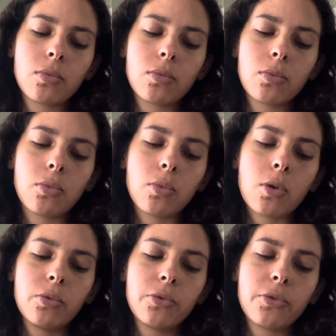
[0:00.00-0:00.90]

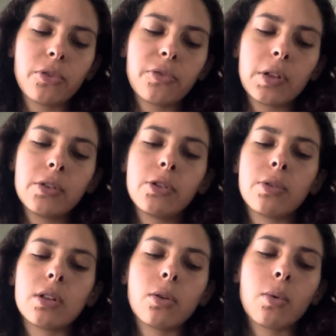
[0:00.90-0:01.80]
won't fulfill you
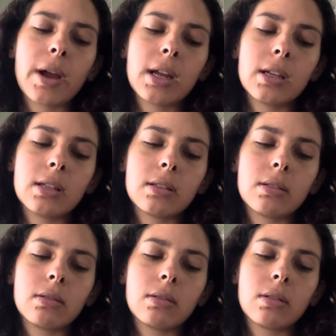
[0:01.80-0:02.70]
in the way
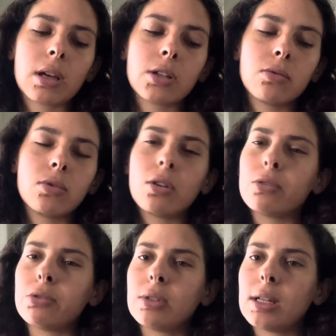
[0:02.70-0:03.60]
that you know
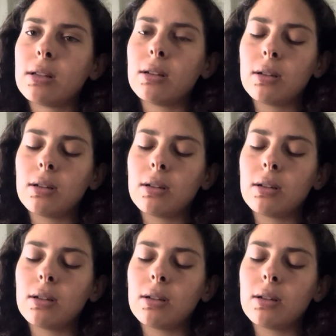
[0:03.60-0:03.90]
you need.